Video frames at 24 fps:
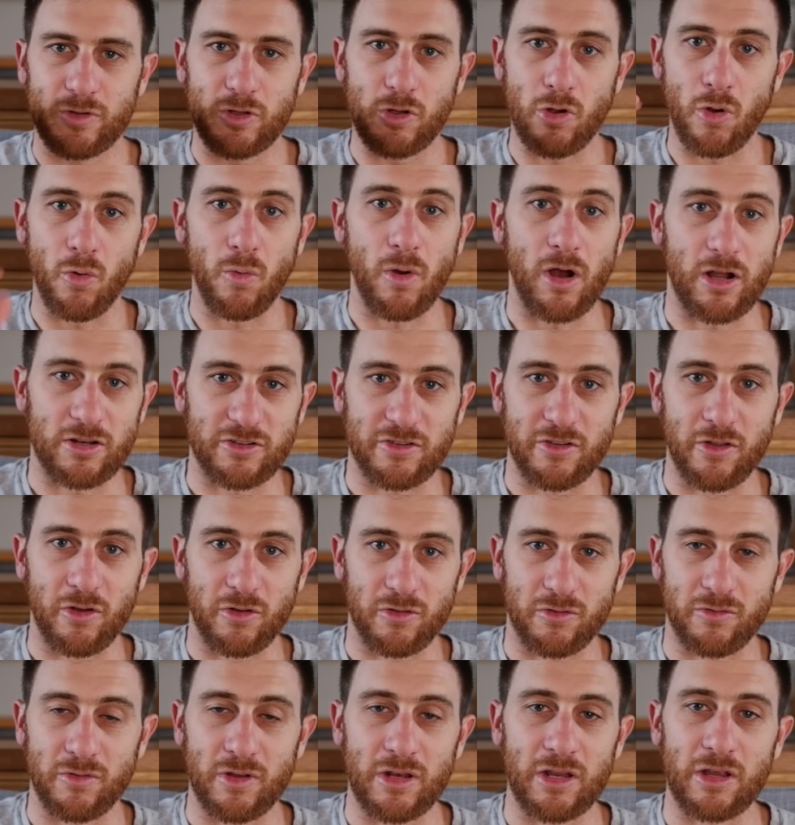go watch
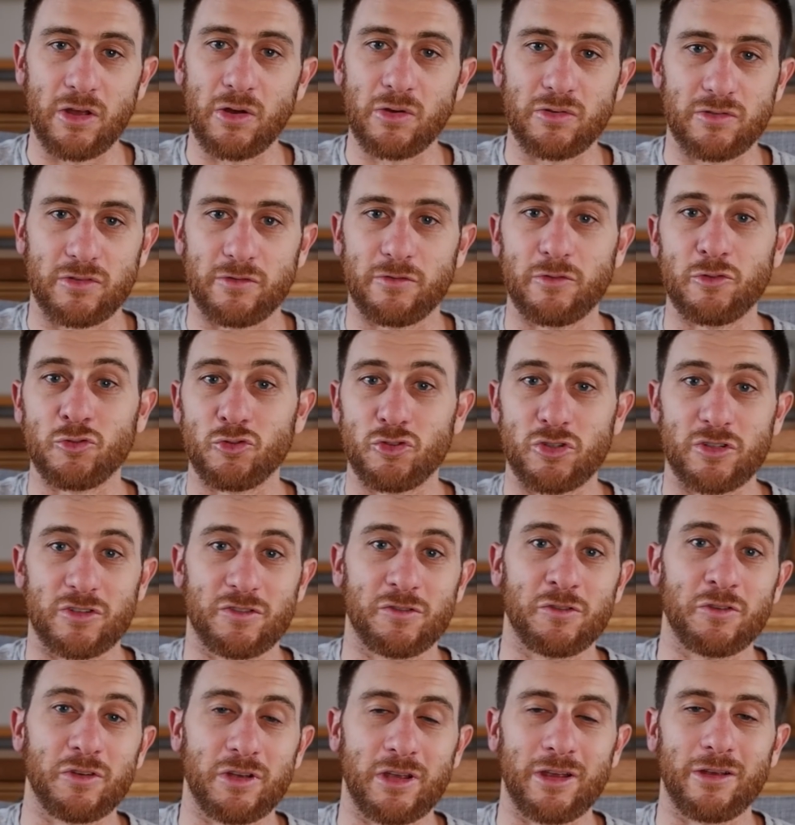those videos if you're
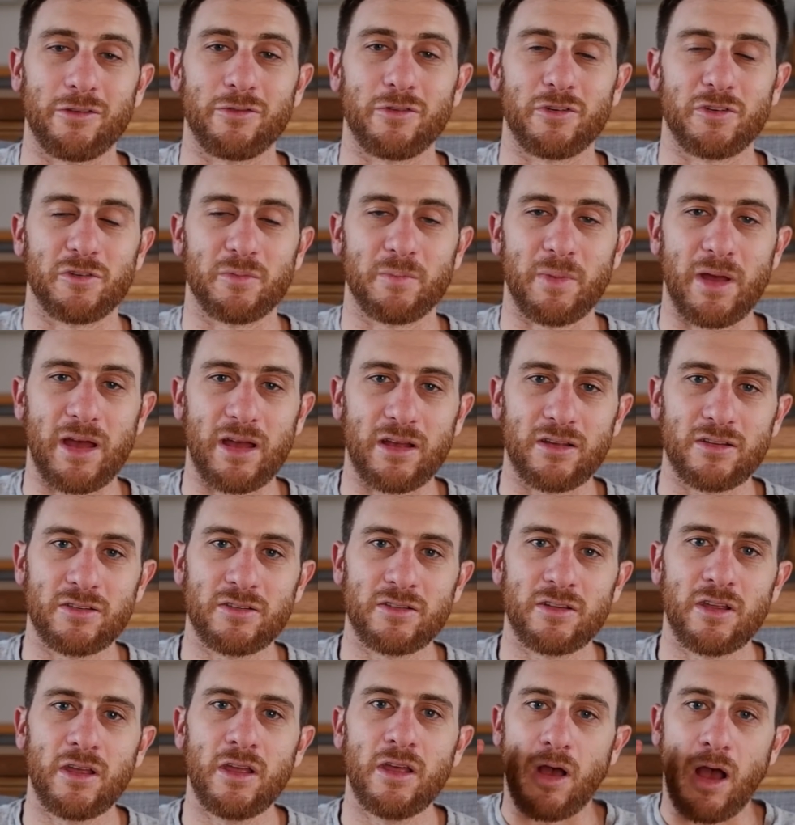just looking for
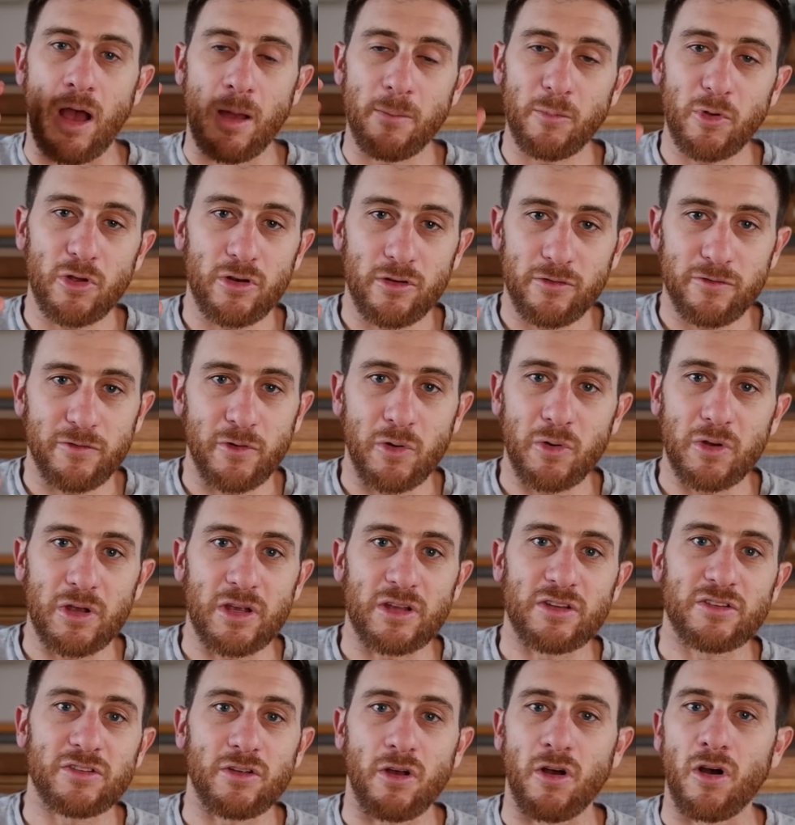specs. I'm going to
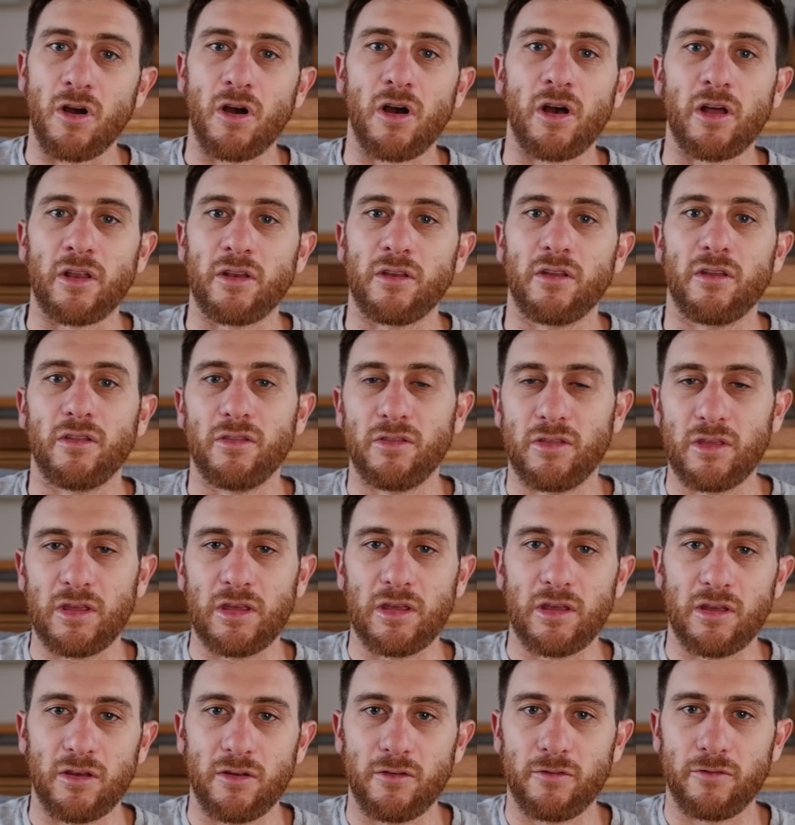focus on
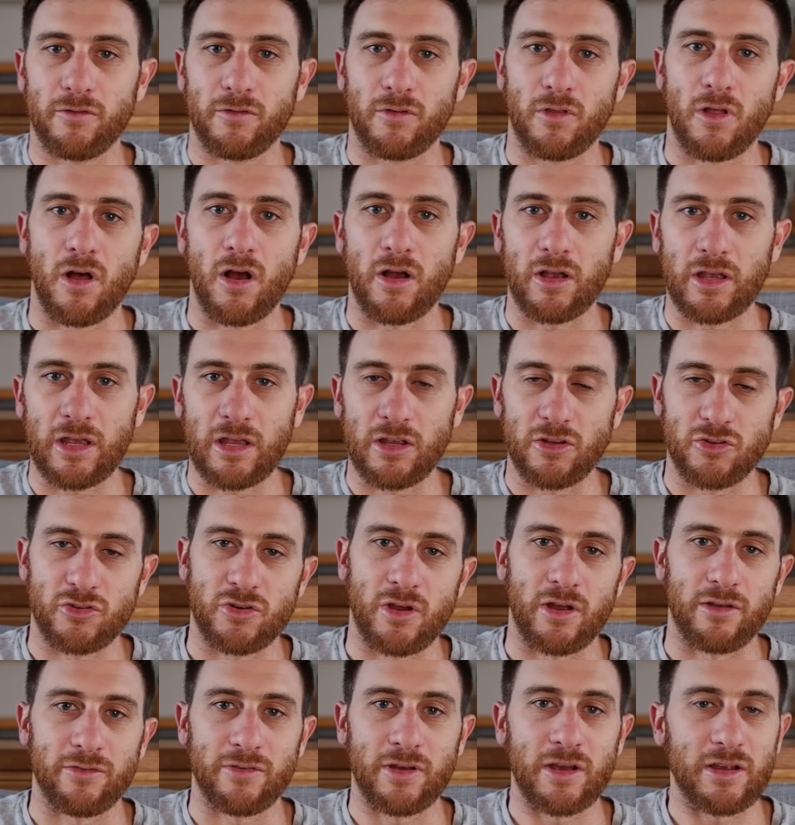the vlogging
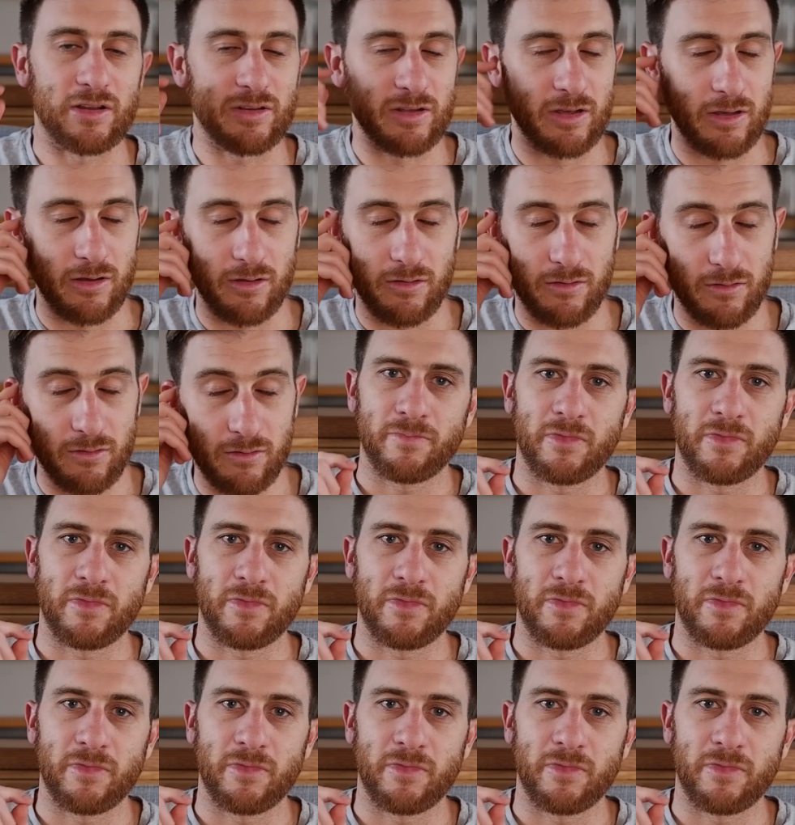trifecta.